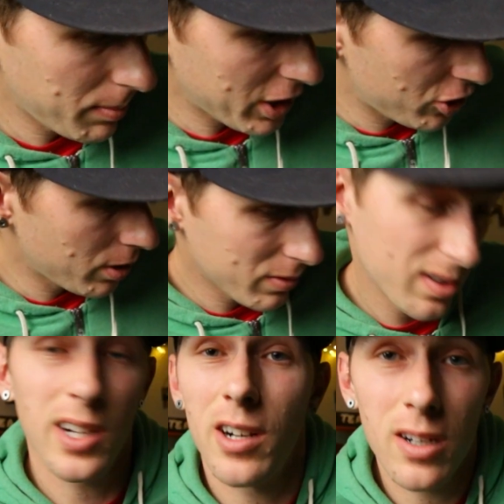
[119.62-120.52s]
make sure it
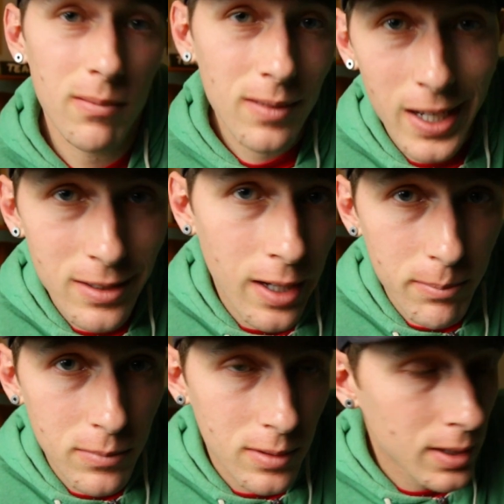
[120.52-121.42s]
was there and nine
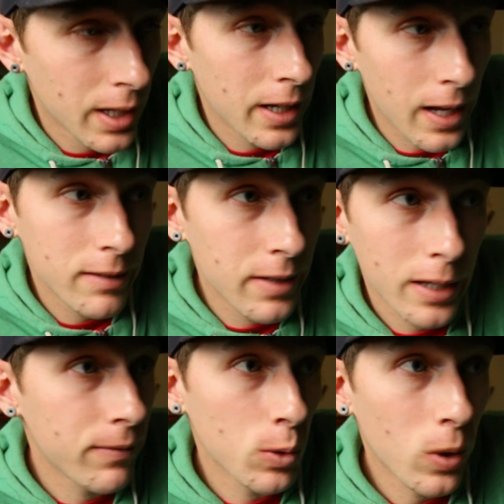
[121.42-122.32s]
times out of
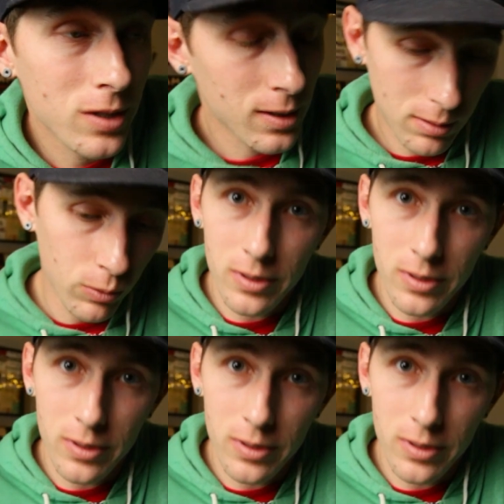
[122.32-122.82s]
10 if it wasn't it